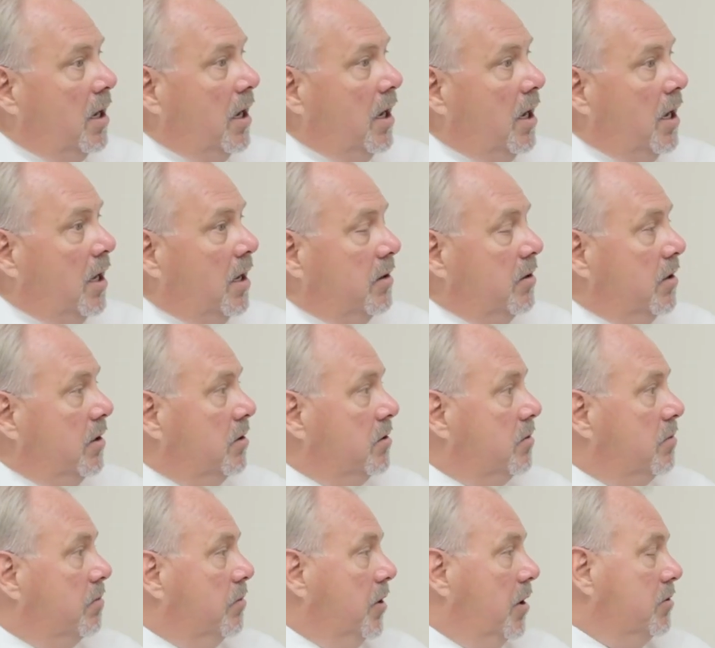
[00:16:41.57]

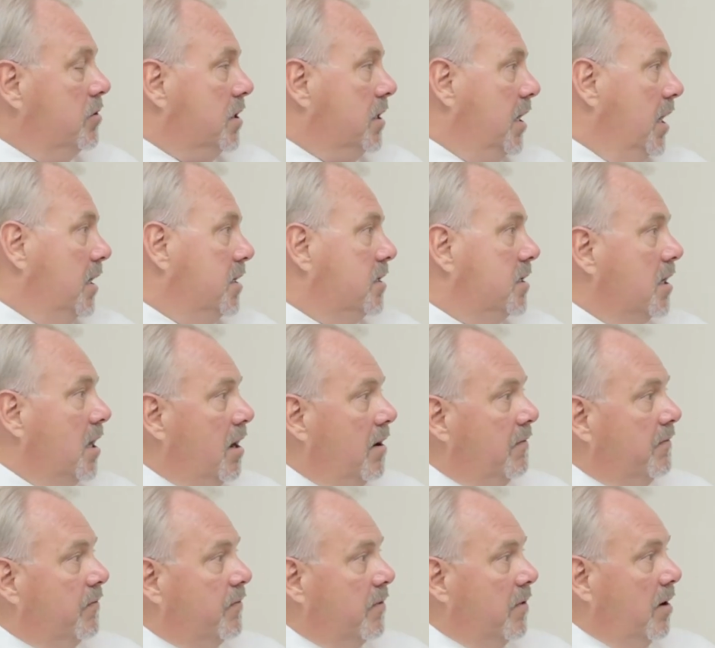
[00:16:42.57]
those tests
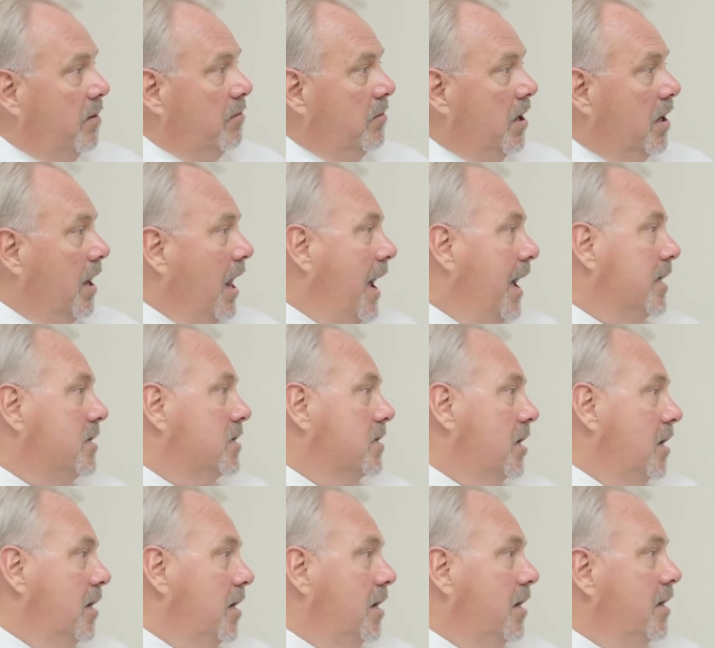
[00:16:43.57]
come from
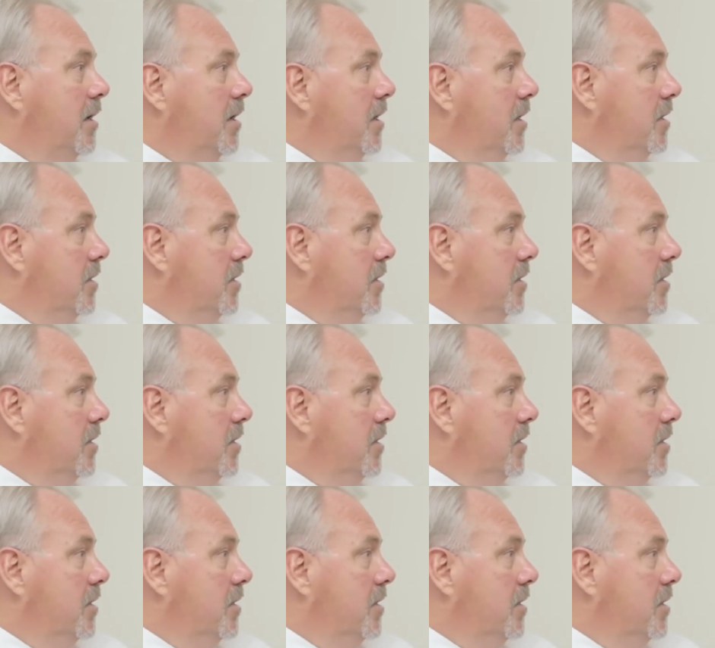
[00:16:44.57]
Alaska